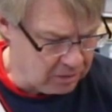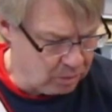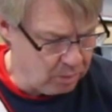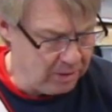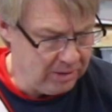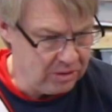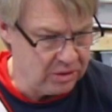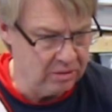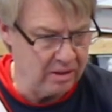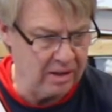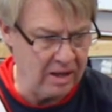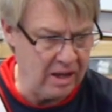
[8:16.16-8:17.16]
The one issue
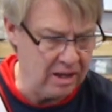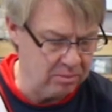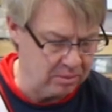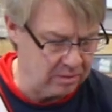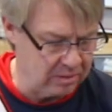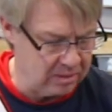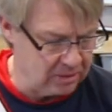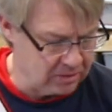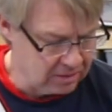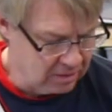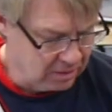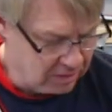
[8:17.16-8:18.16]
that I had with these